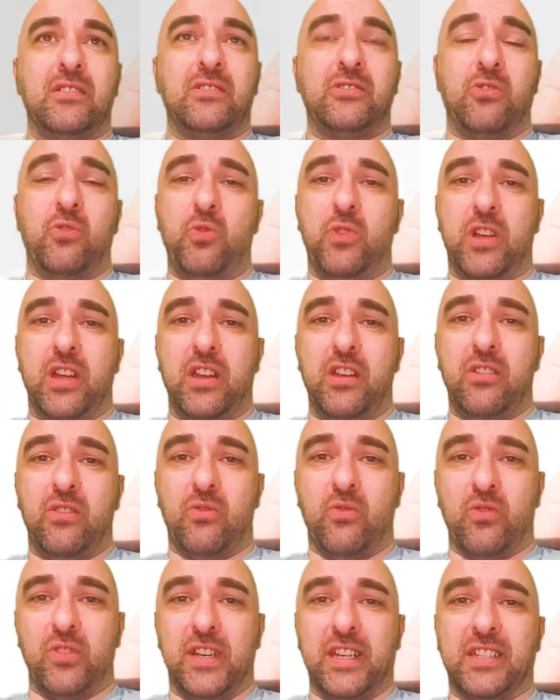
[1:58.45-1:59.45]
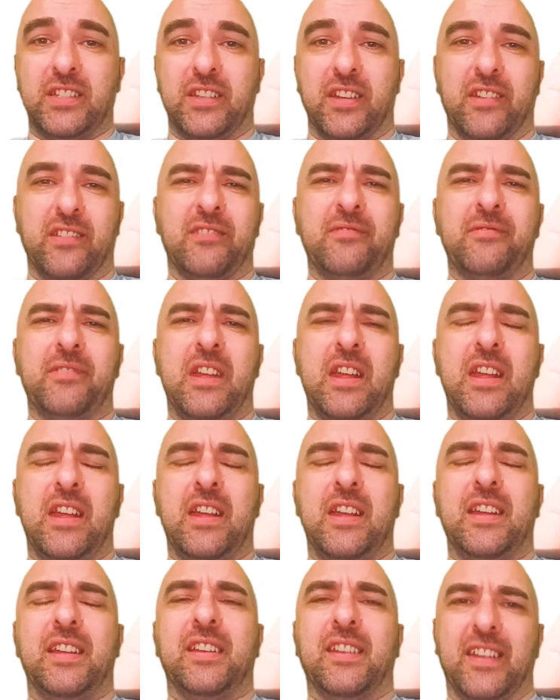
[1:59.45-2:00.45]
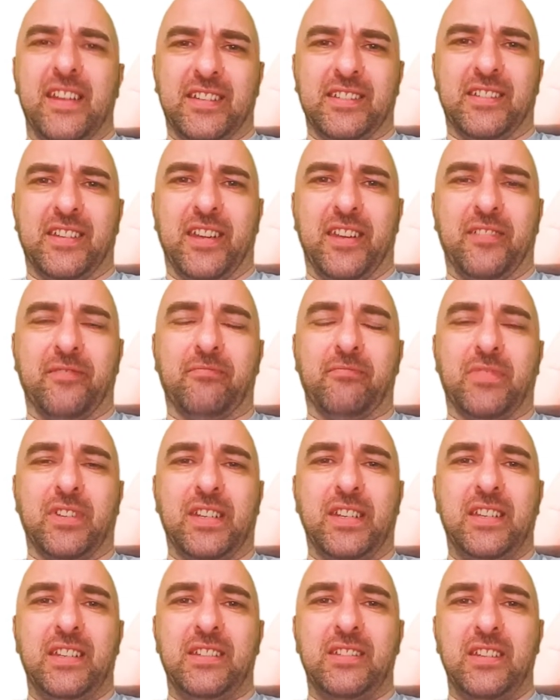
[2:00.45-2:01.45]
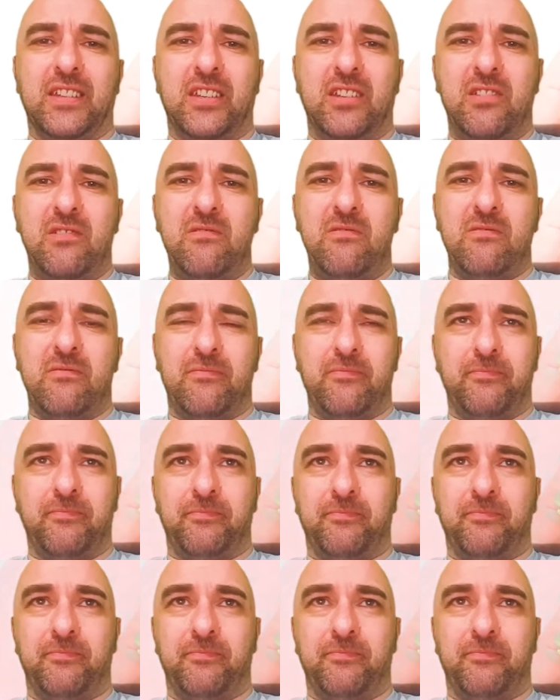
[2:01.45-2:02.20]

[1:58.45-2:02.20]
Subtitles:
Talking or listening? Listening, please, thank you.